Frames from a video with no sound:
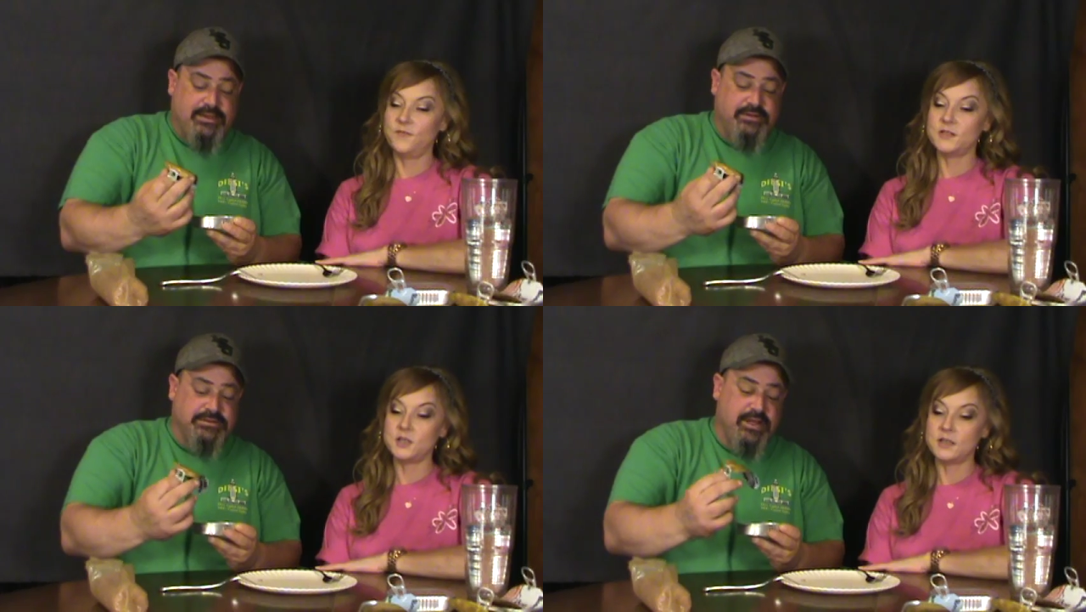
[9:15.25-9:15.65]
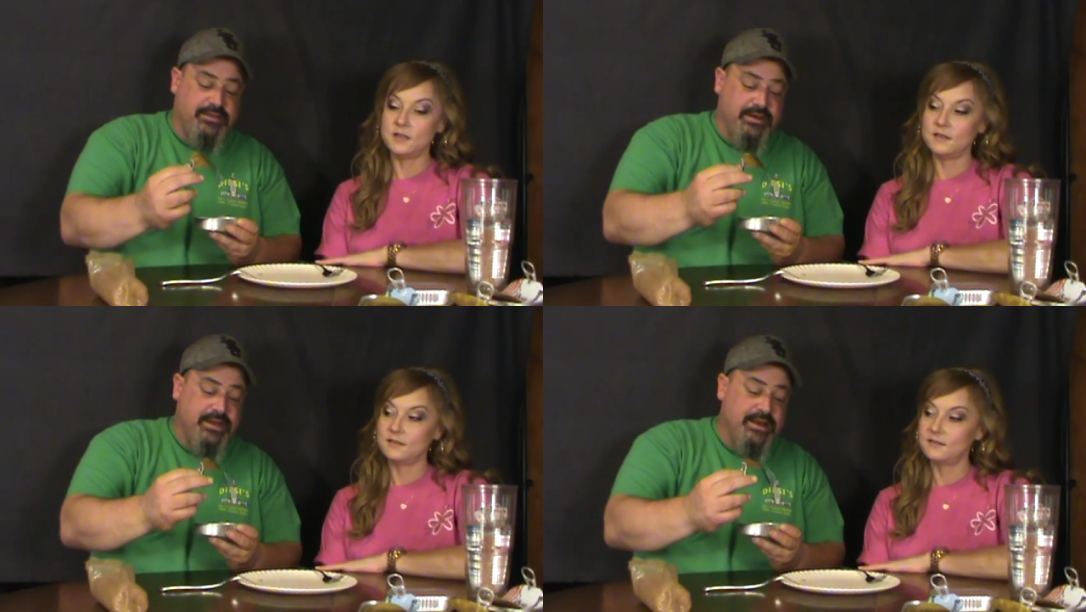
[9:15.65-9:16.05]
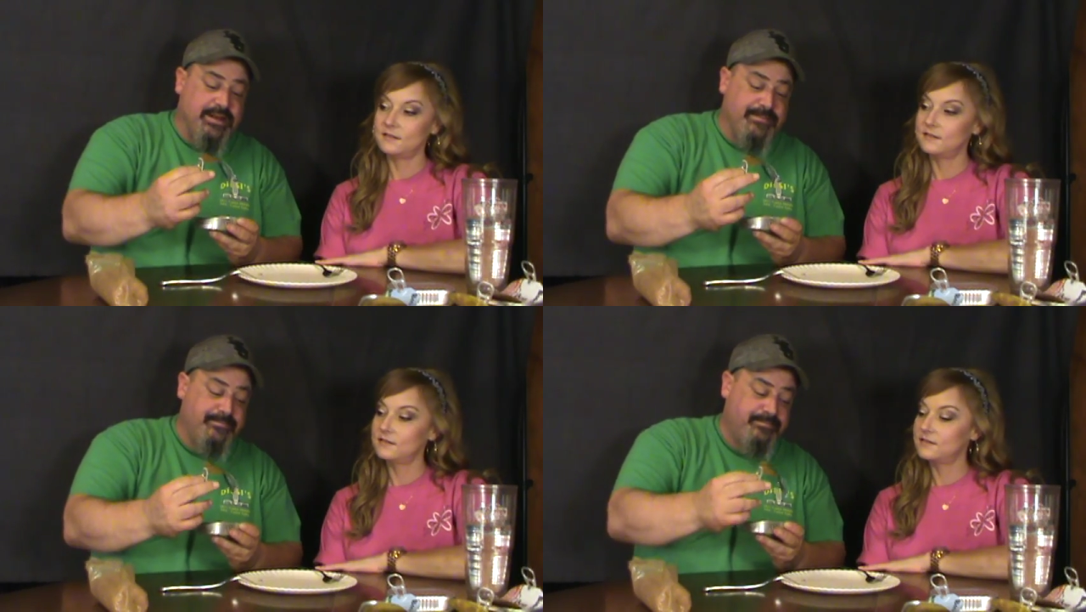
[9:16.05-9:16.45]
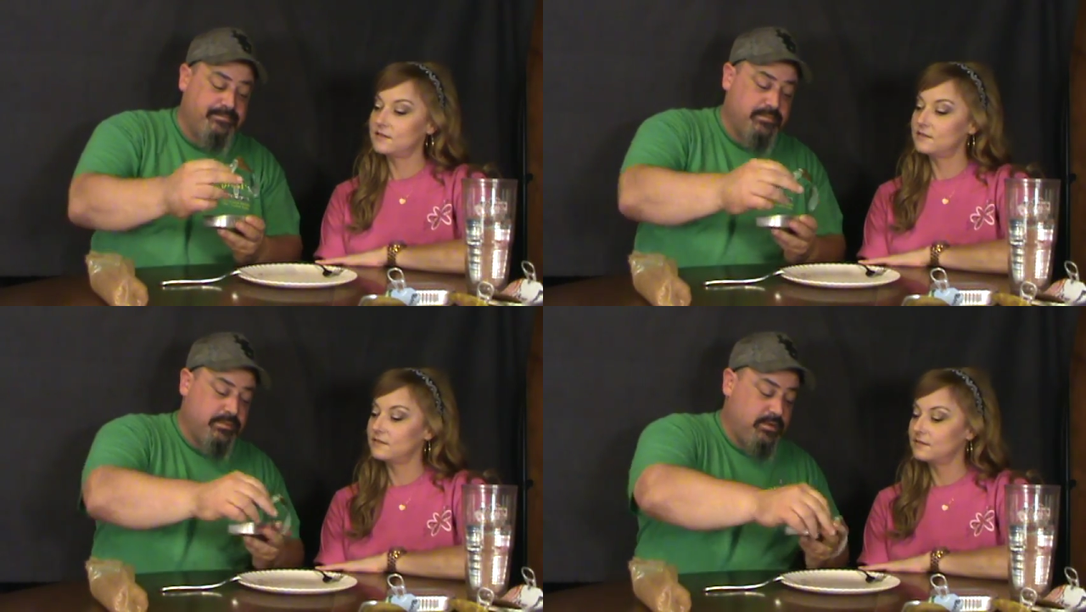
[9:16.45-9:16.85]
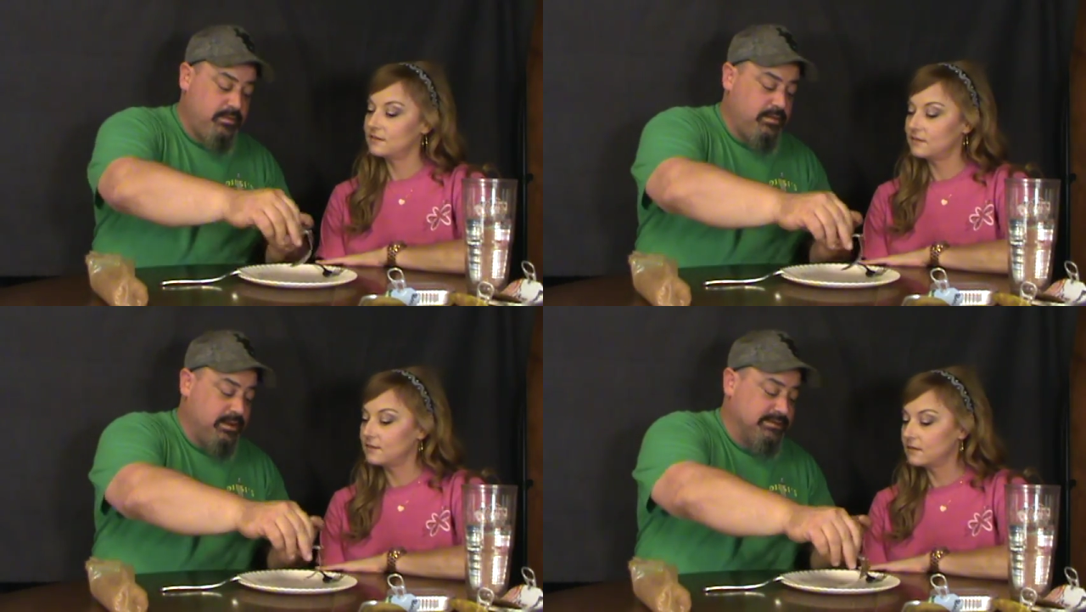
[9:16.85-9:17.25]
Speaker 1: fishy. there's nothing in it.
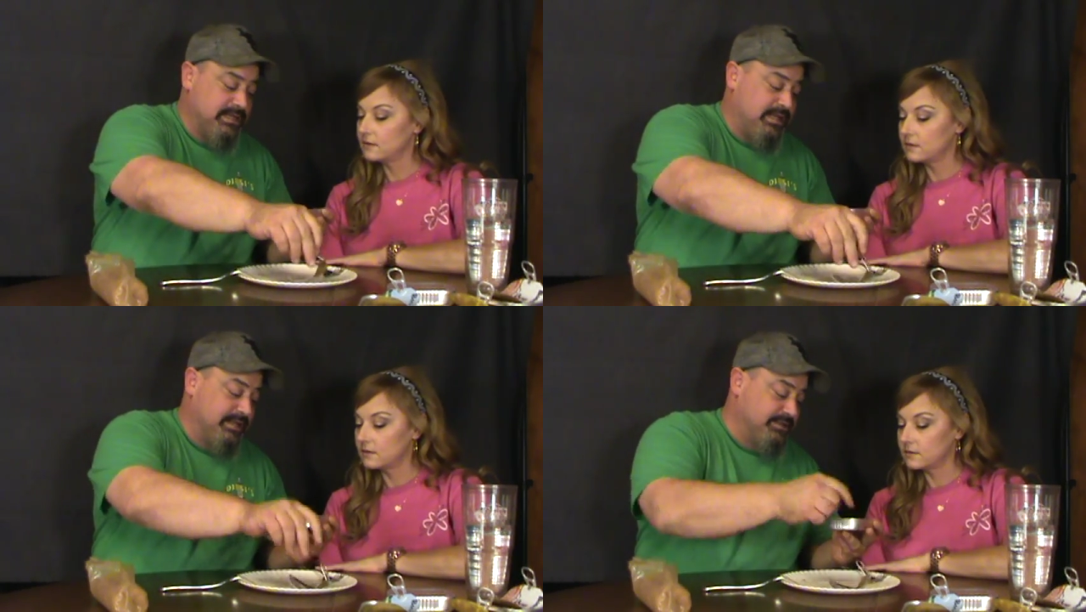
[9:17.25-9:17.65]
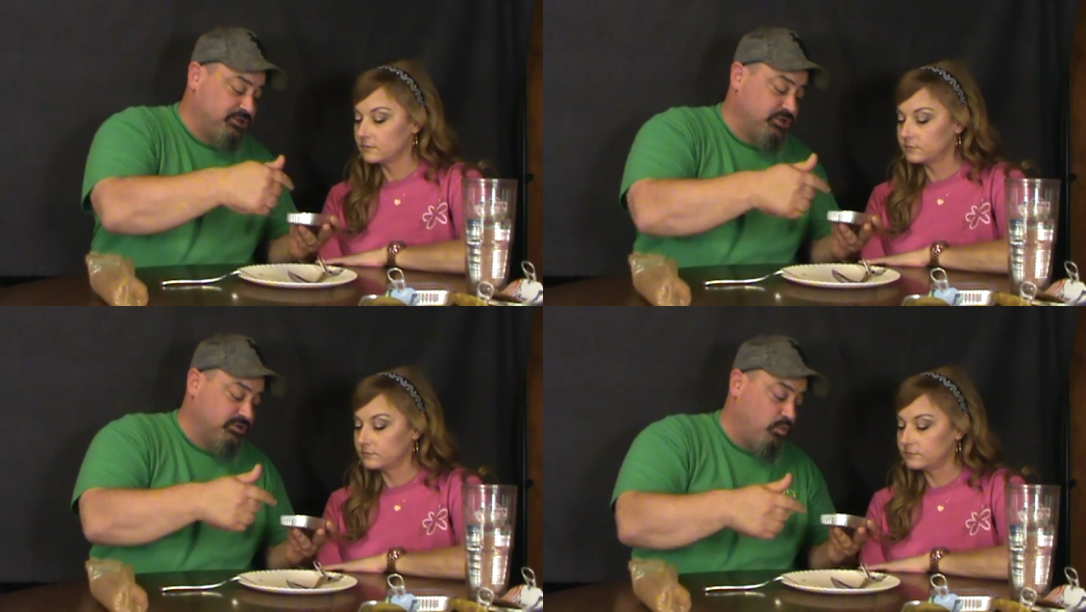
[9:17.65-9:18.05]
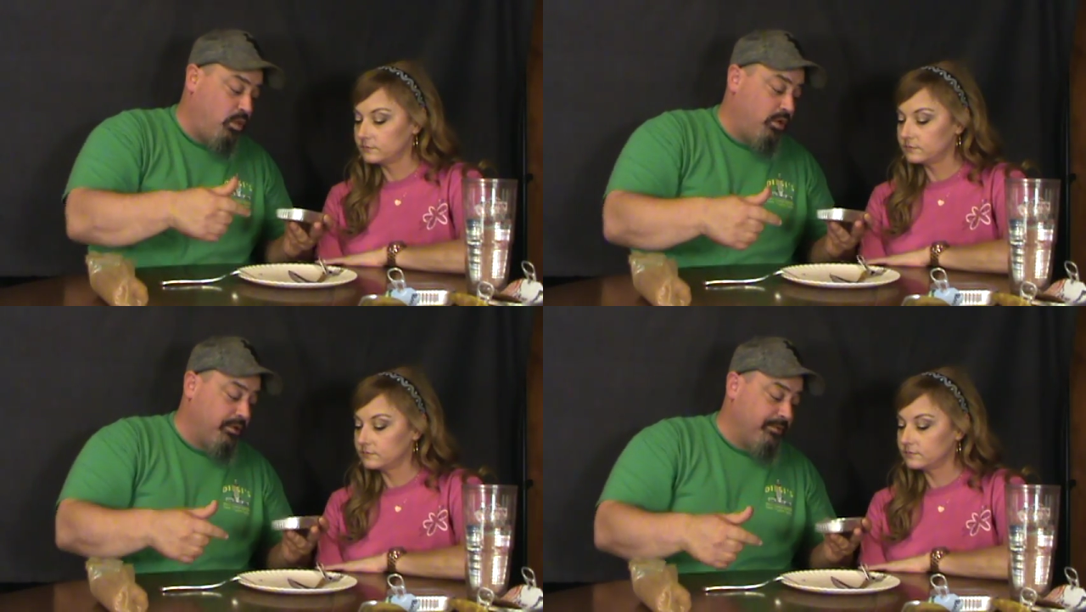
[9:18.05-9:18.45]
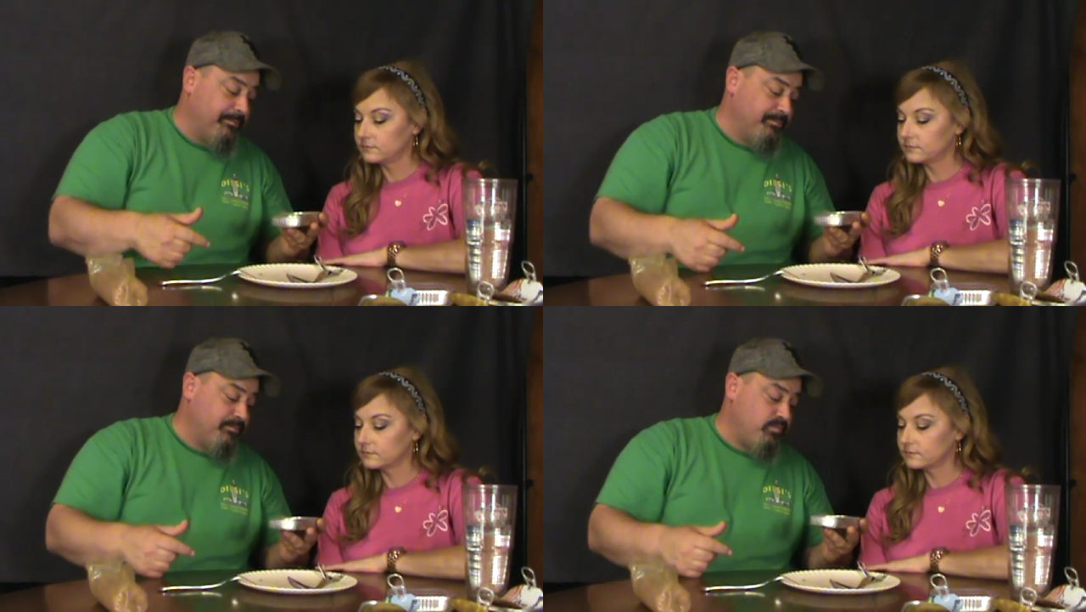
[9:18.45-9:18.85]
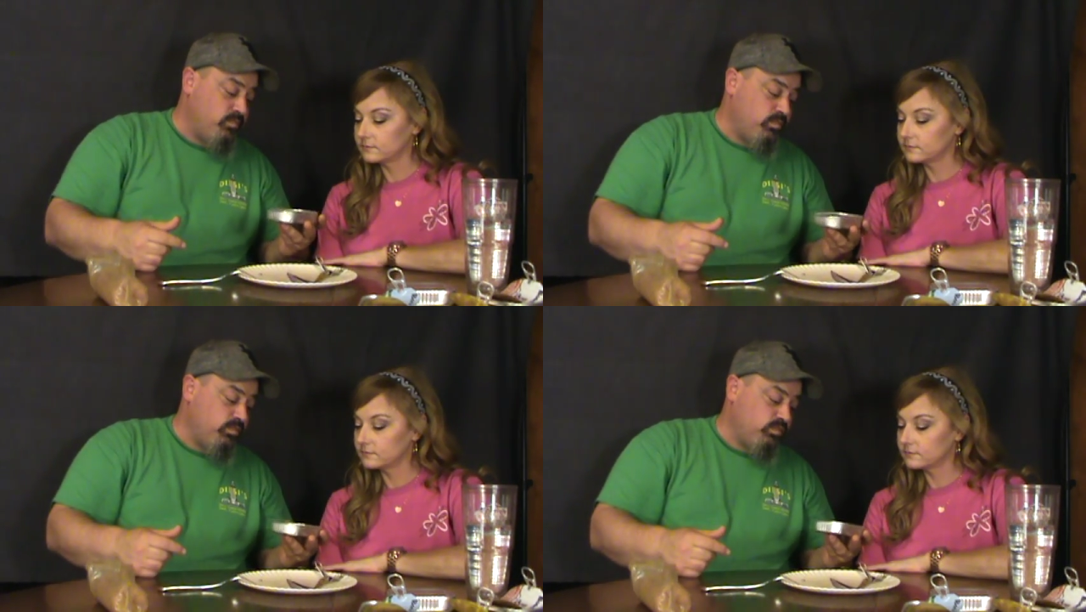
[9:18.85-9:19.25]
It's not like it's just water.
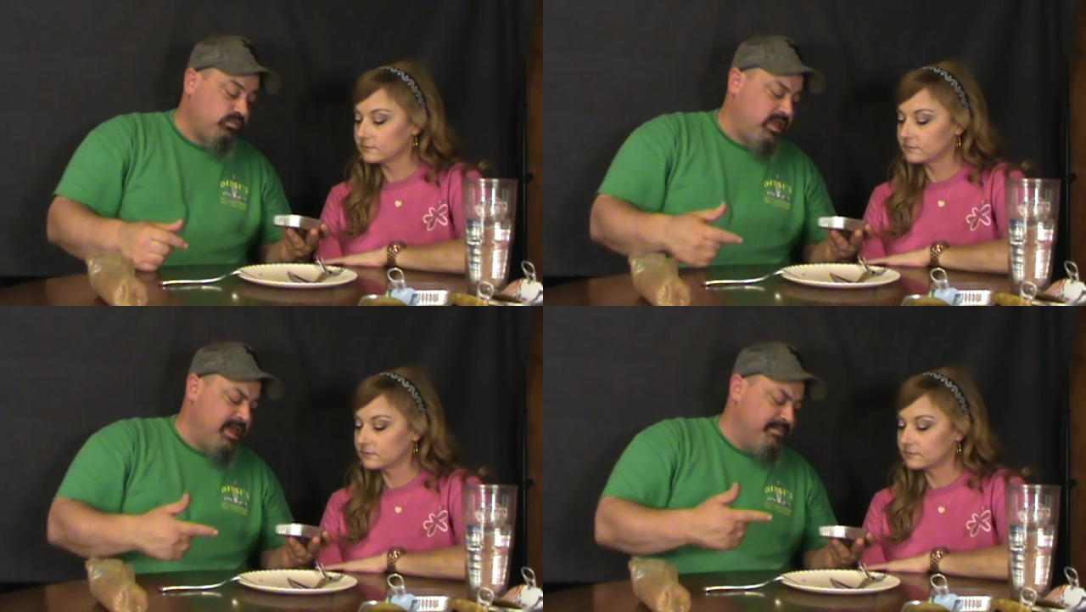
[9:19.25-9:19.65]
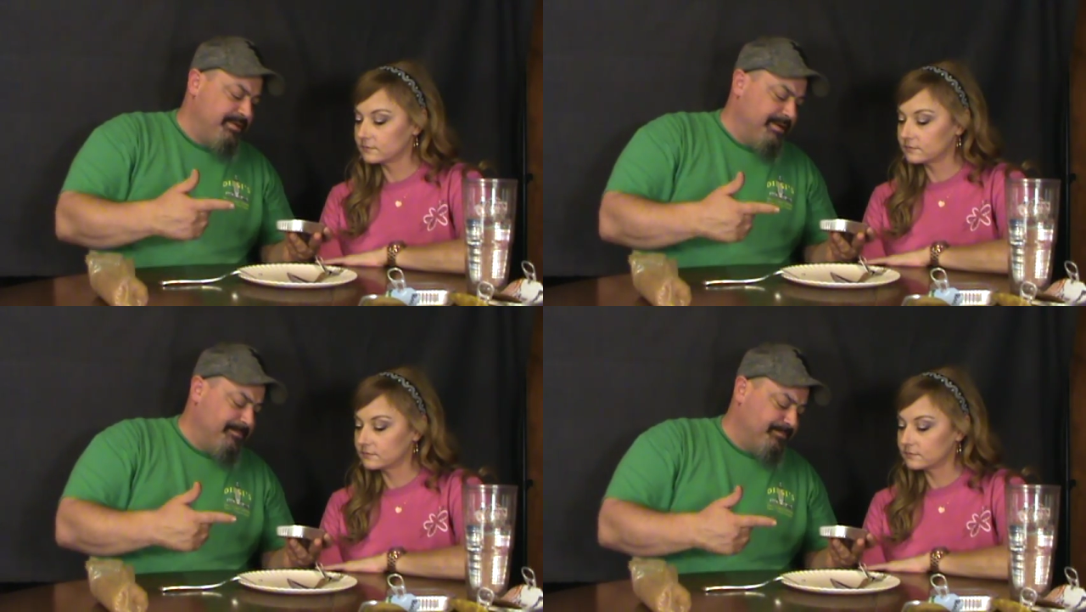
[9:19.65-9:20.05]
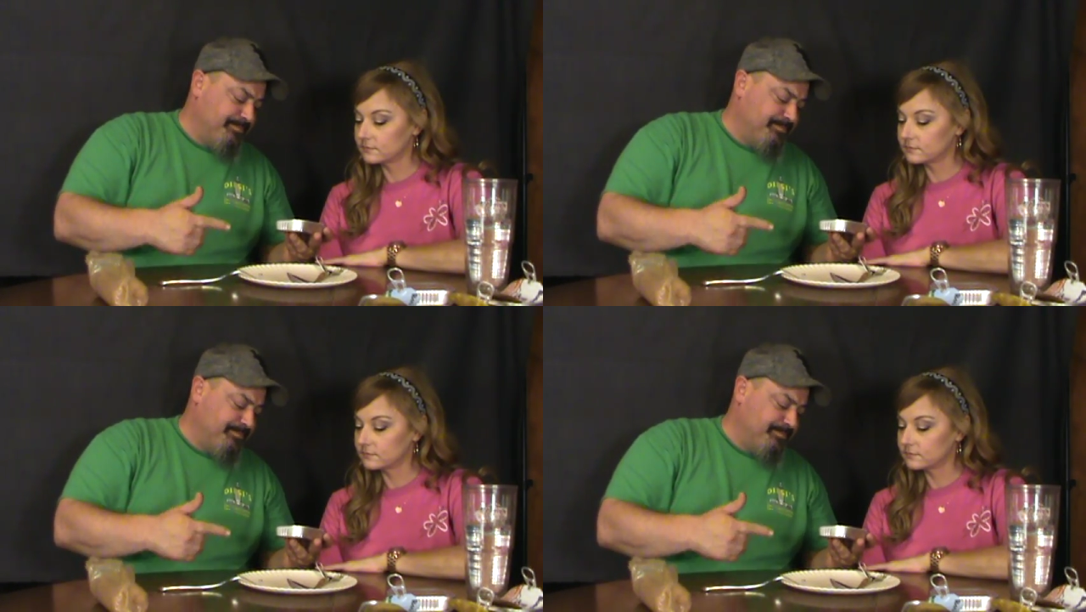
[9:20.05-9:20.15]
It can be.